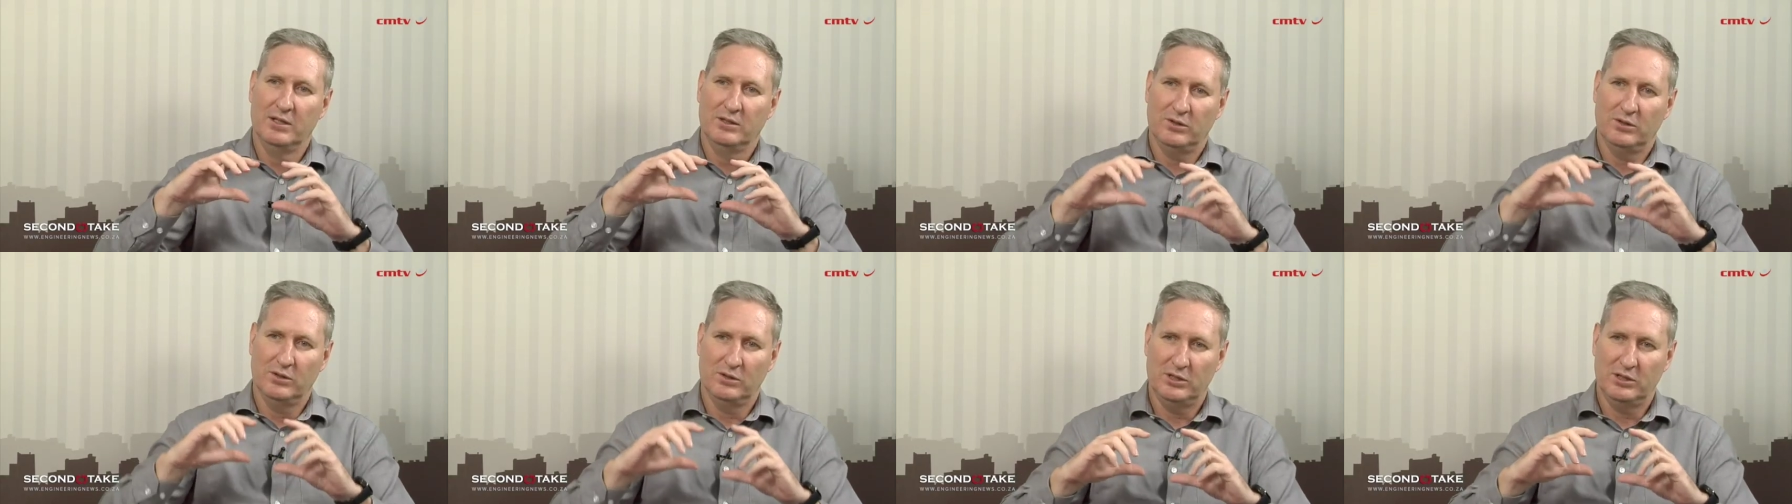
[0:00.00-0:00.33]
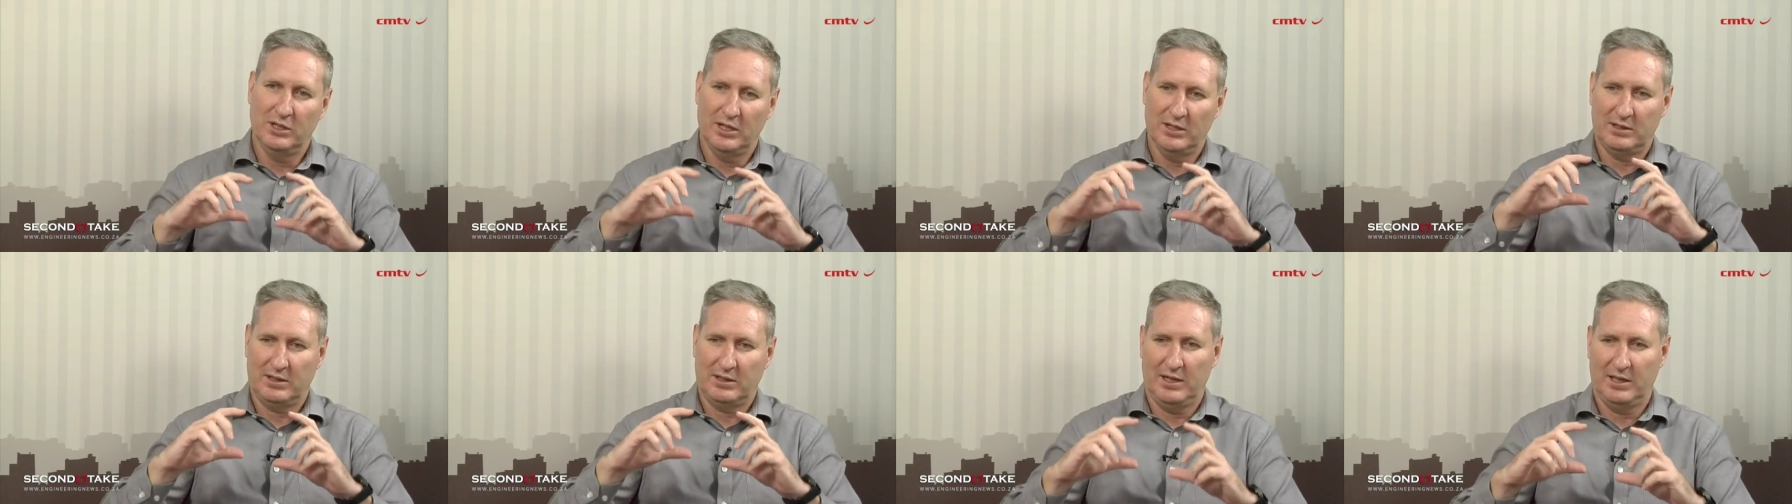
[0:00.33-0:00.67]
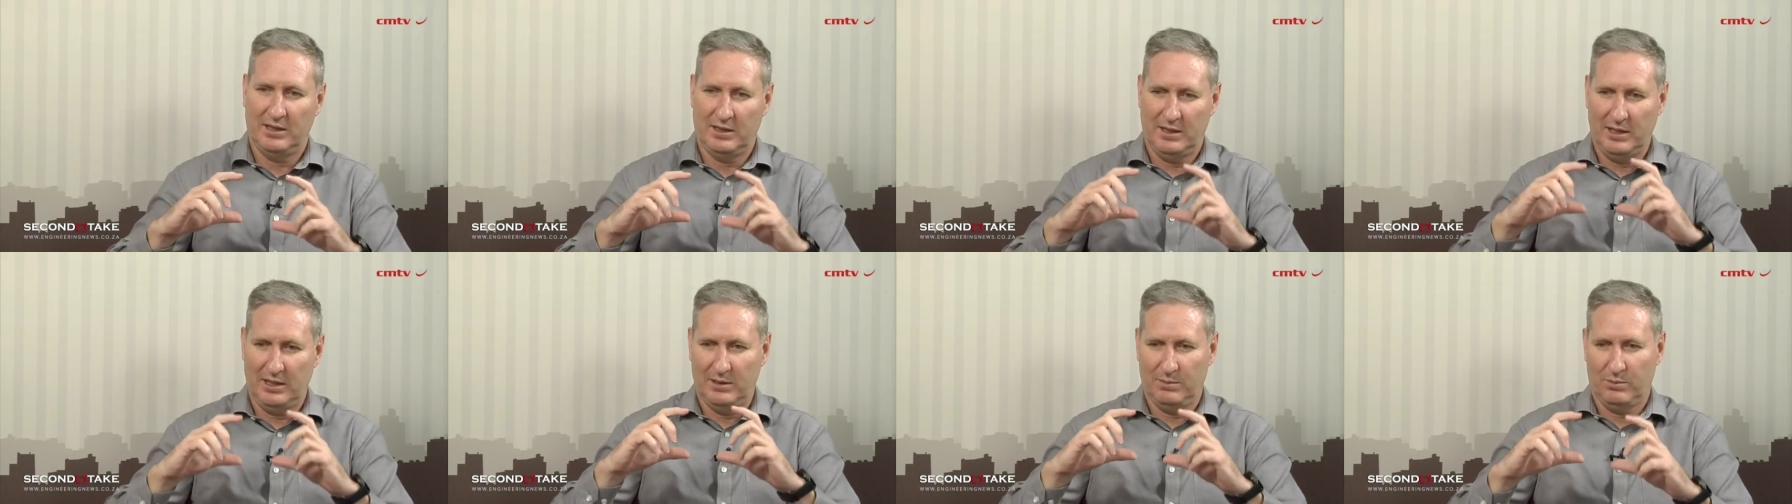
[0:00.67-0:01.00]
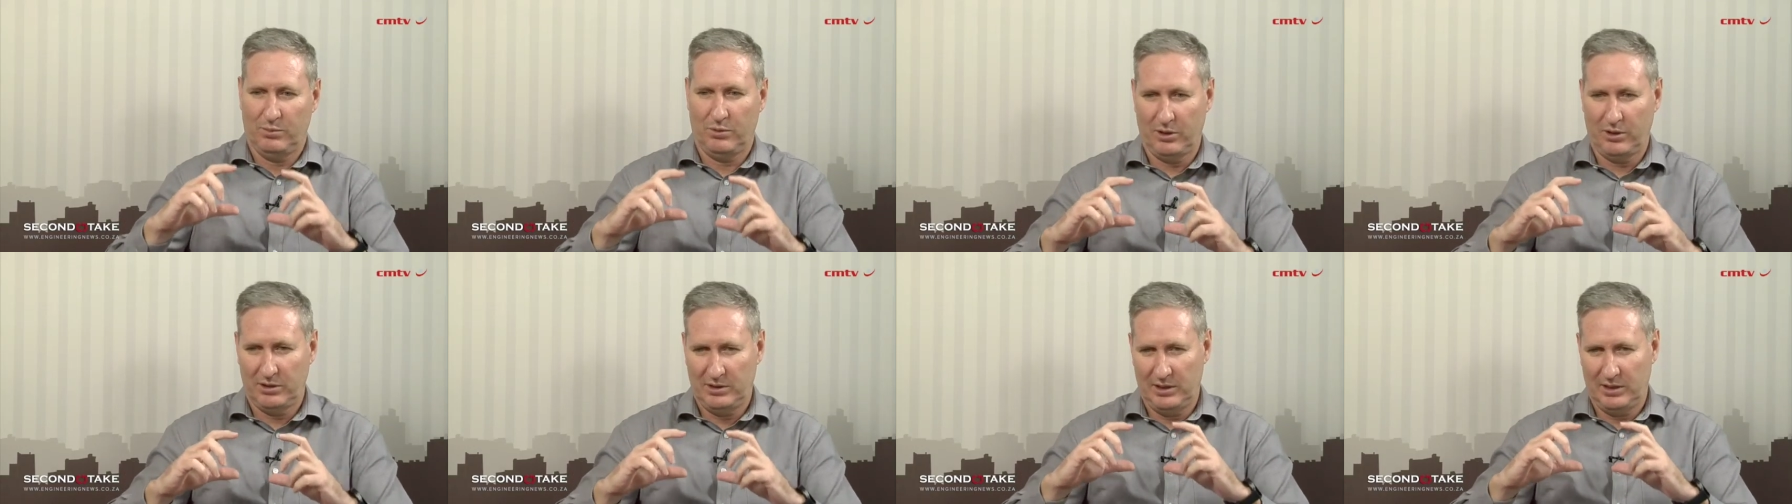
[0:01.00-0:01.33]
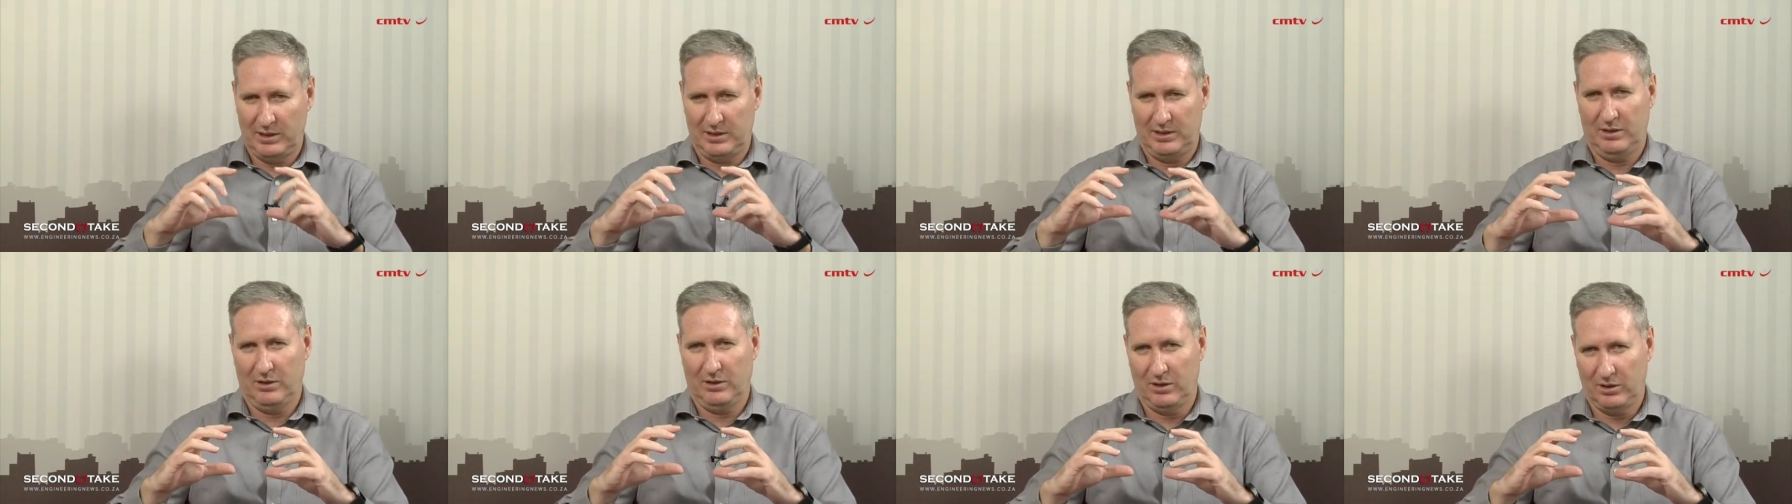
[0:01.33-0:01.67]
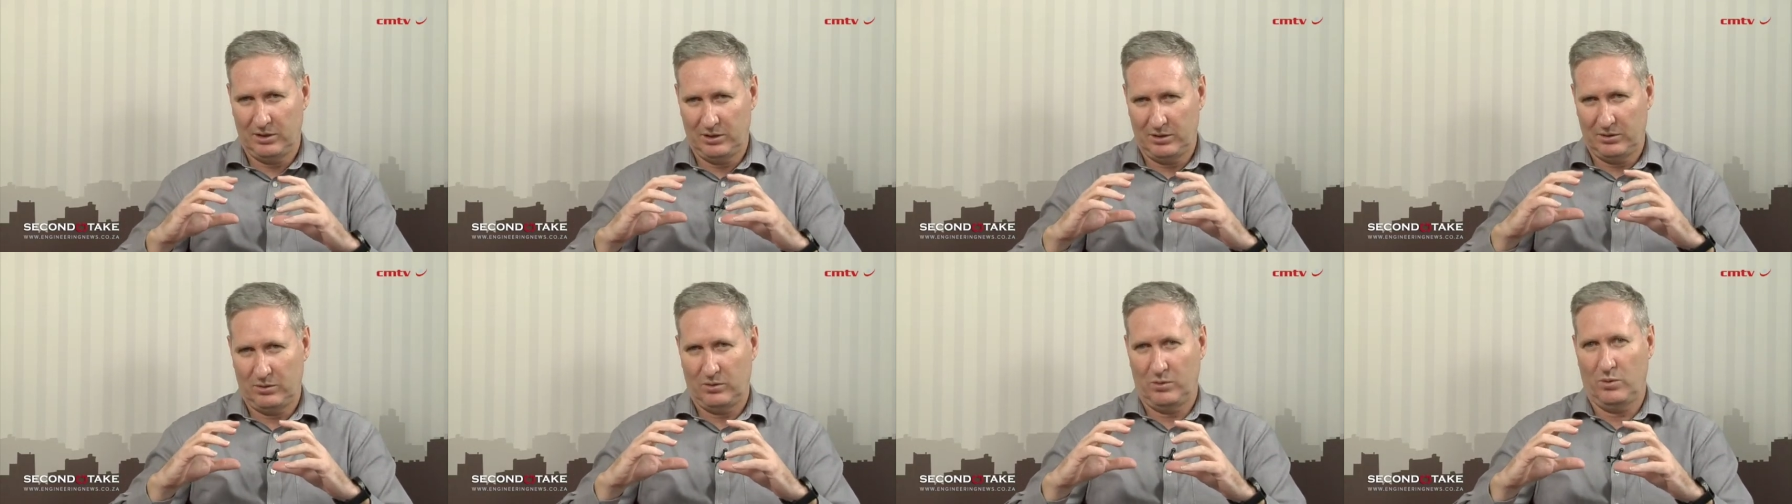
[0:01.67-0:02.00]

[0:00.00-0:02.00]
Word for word: to just get these projects that are